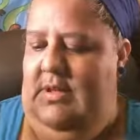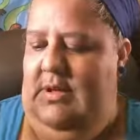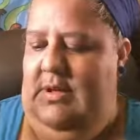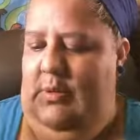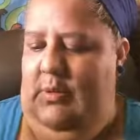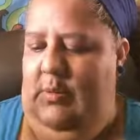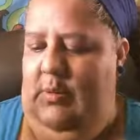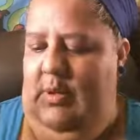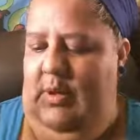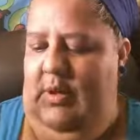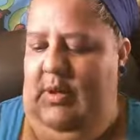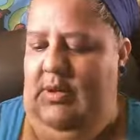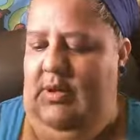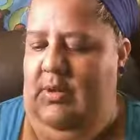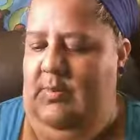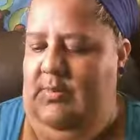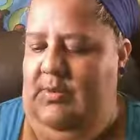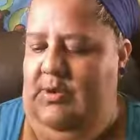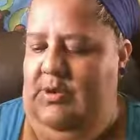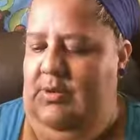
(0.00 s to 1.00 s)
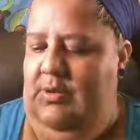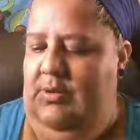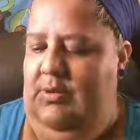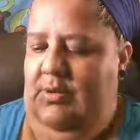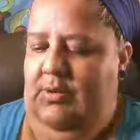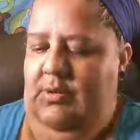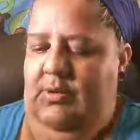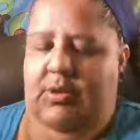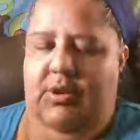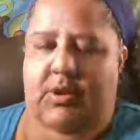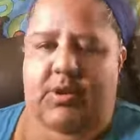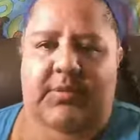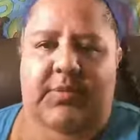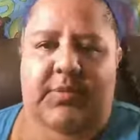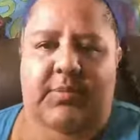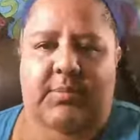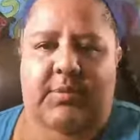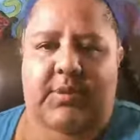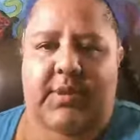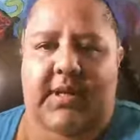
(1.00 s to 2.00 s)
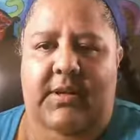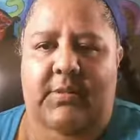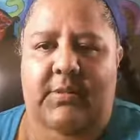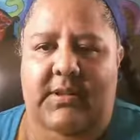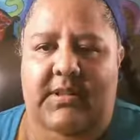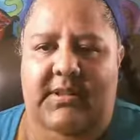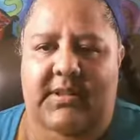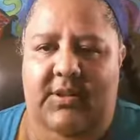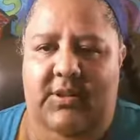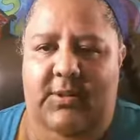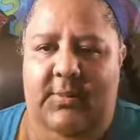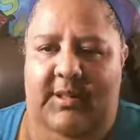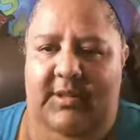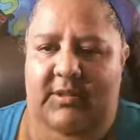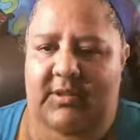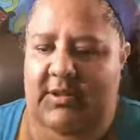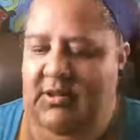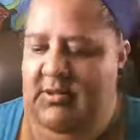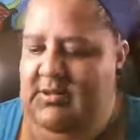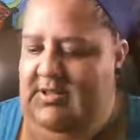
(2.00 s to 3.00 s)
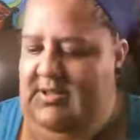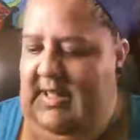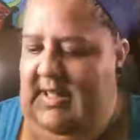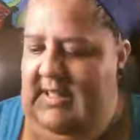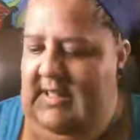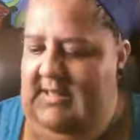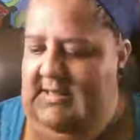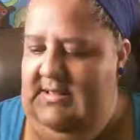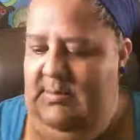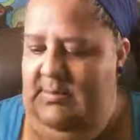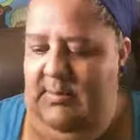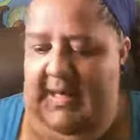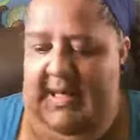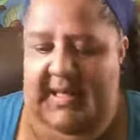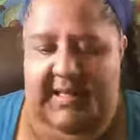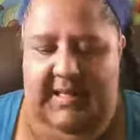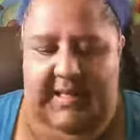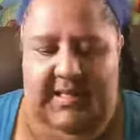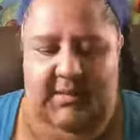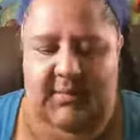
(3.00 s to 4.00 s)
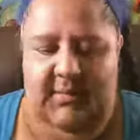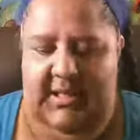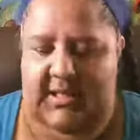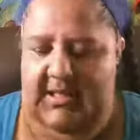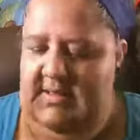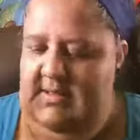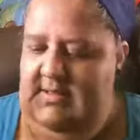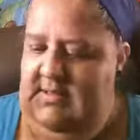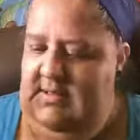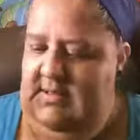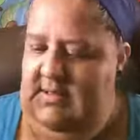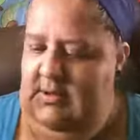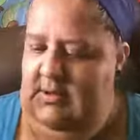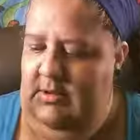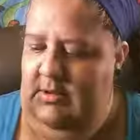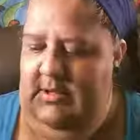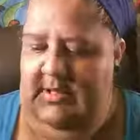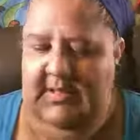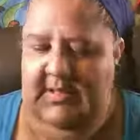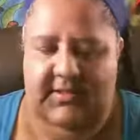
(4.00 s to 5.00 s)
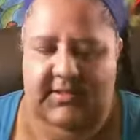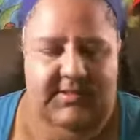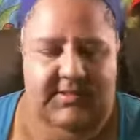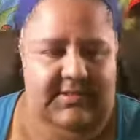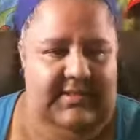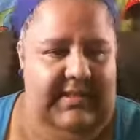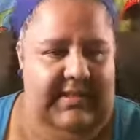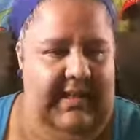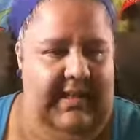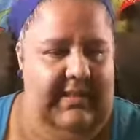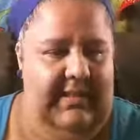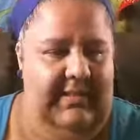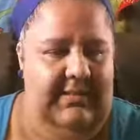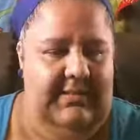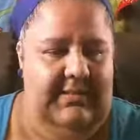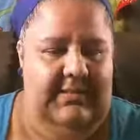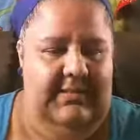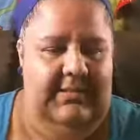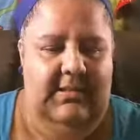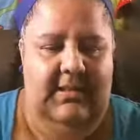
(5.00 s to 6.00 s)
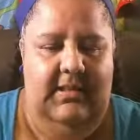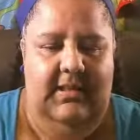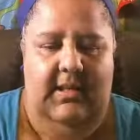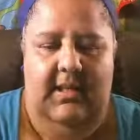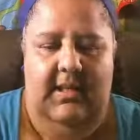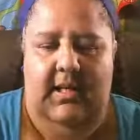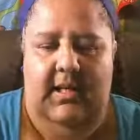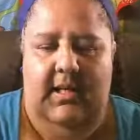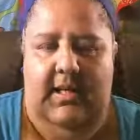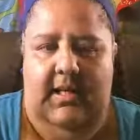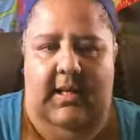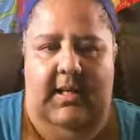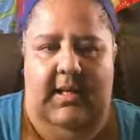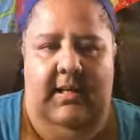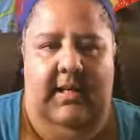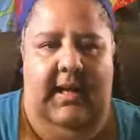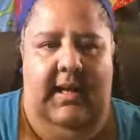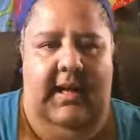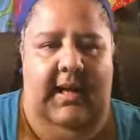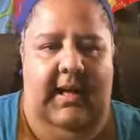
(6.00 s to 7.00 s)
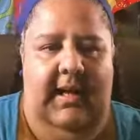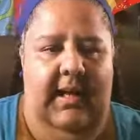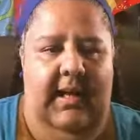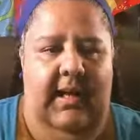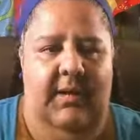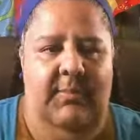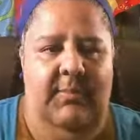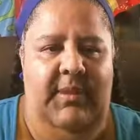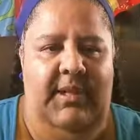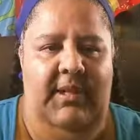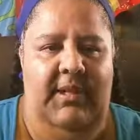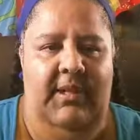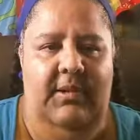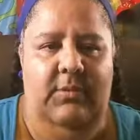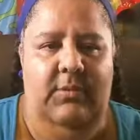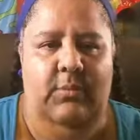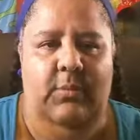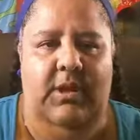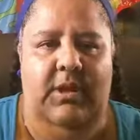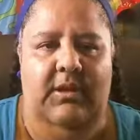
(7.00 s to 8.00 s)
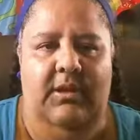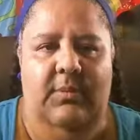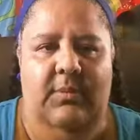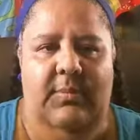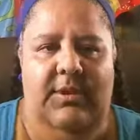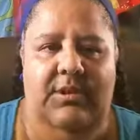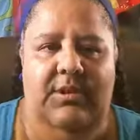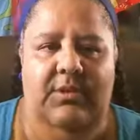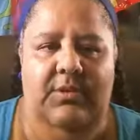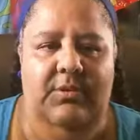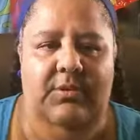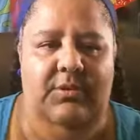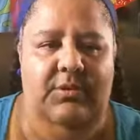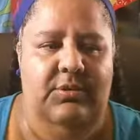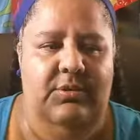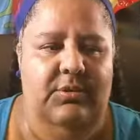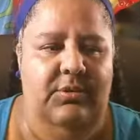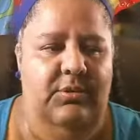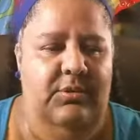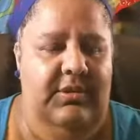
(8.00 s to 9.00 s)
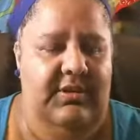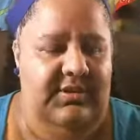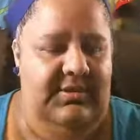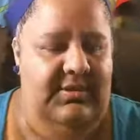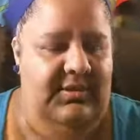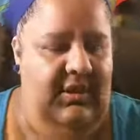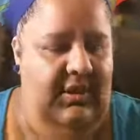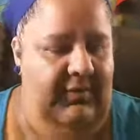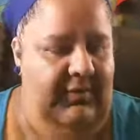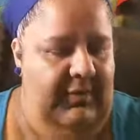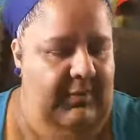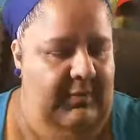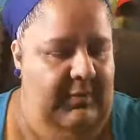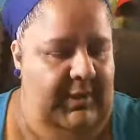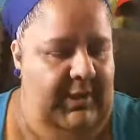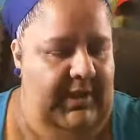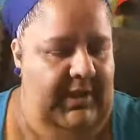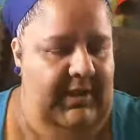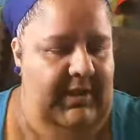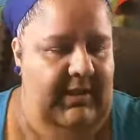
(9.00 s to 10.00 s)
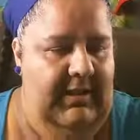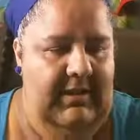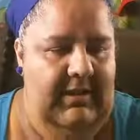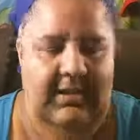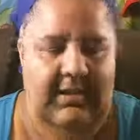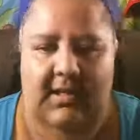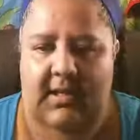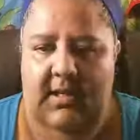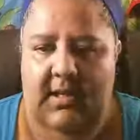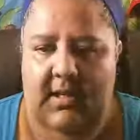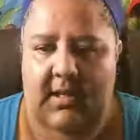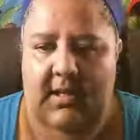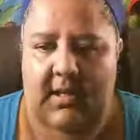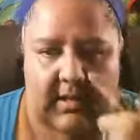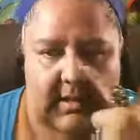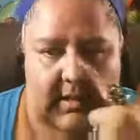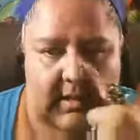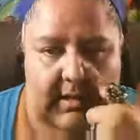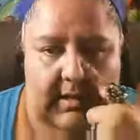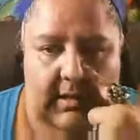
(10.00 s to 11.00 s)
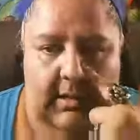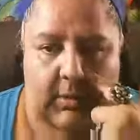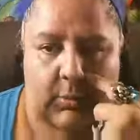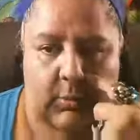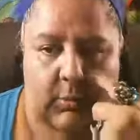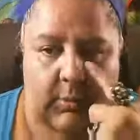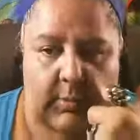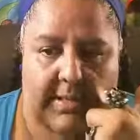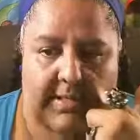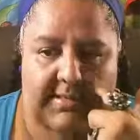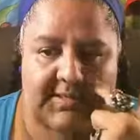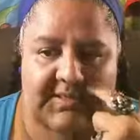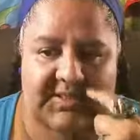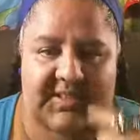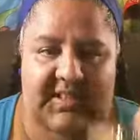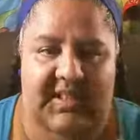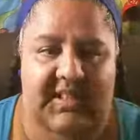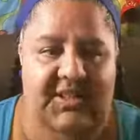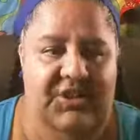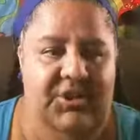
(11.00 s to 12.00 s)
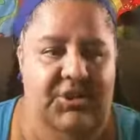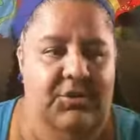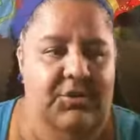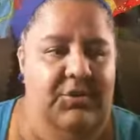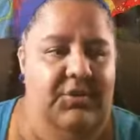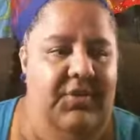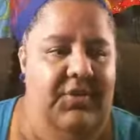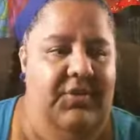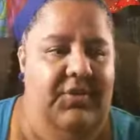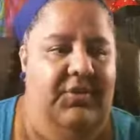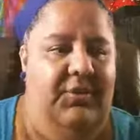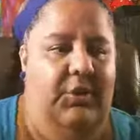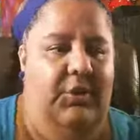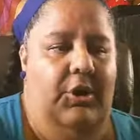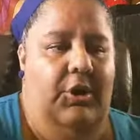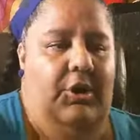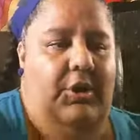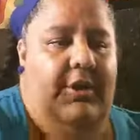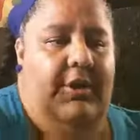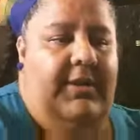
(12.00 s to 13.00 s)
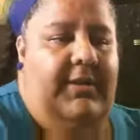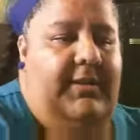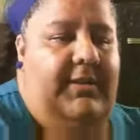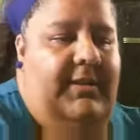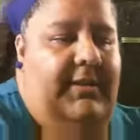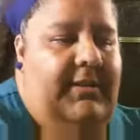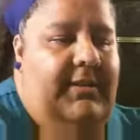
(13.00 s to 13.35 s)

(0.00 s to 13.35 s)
Welcome to Coffee Break with Tarot by Laura Gonzalez. My name is Laura Gonzalez, and I am here welcoming you to this coffee break, Wednesday, June 3rd.